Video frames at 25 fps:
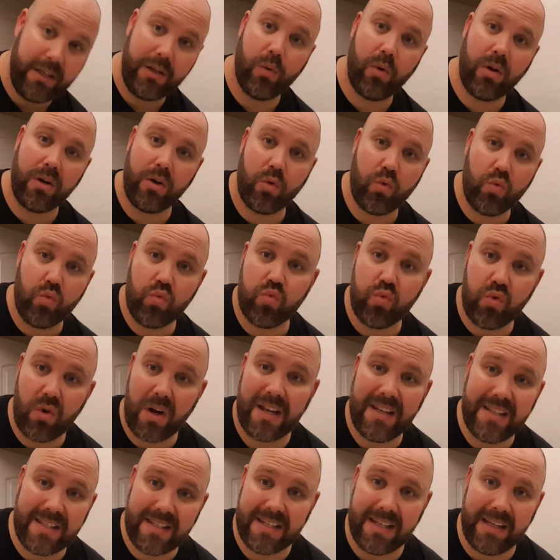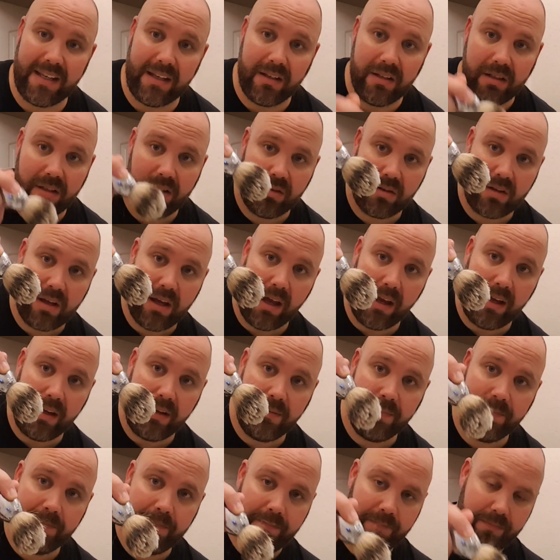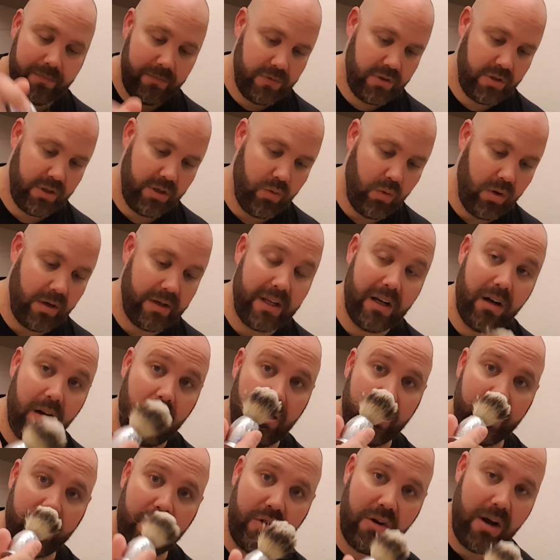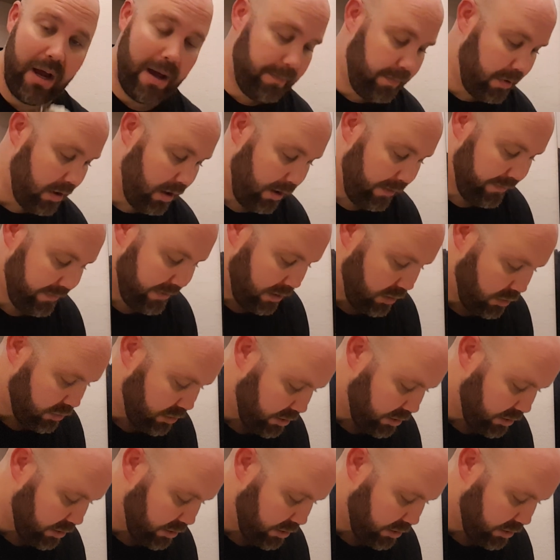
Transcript: you want to rinse it, okay? So you want to get all the crap off that you